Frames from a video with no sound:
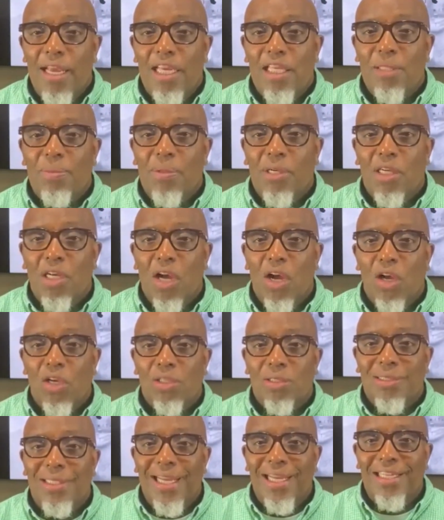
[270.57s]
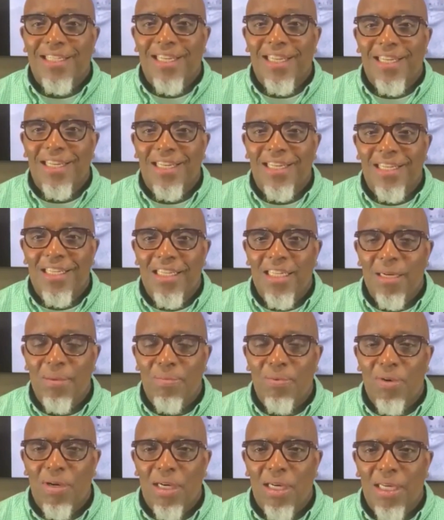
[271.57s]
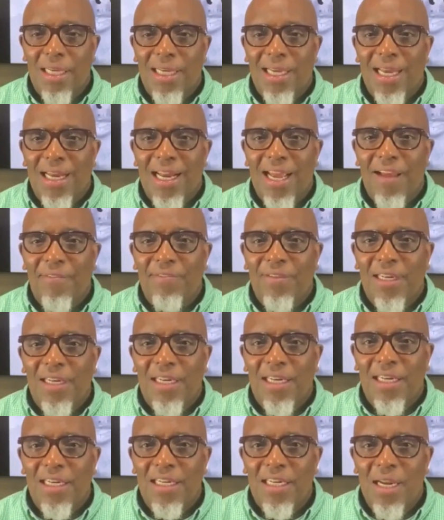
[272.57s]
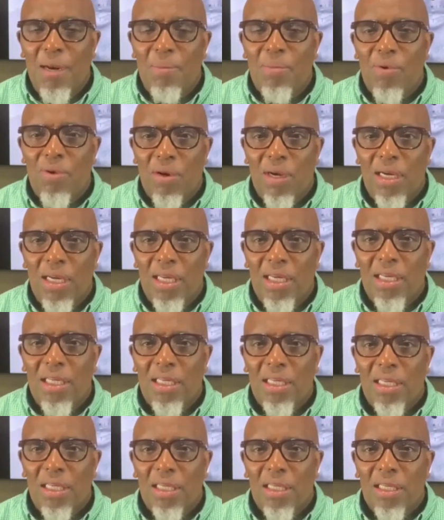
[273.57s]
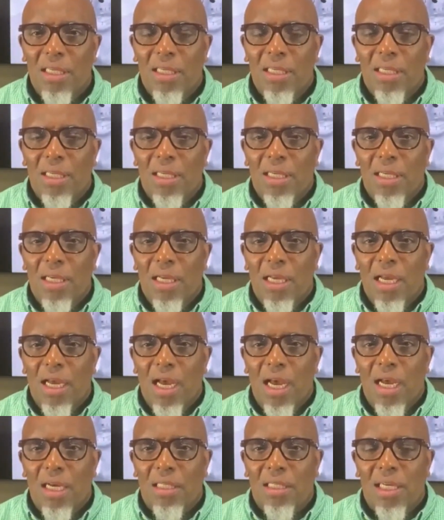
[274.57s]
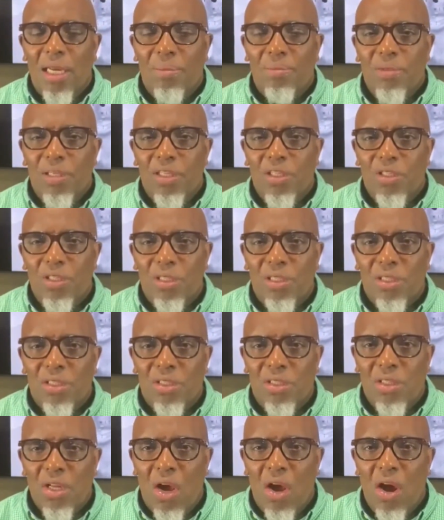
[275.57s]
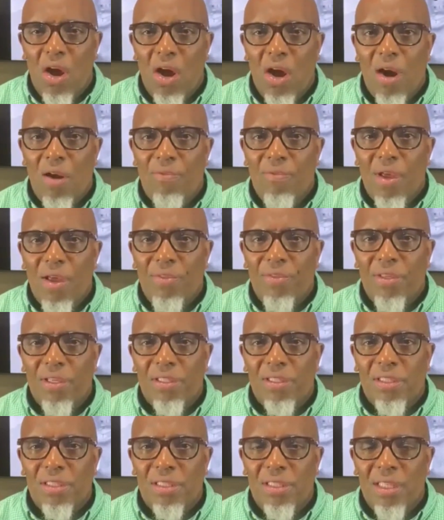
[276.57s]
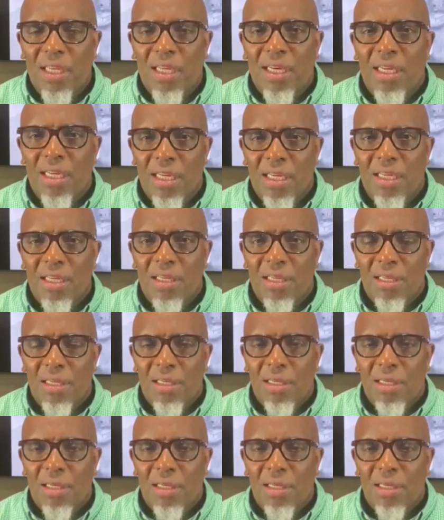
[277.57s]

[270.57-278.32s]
is because they deliberately and have deliberately attempted to starve the city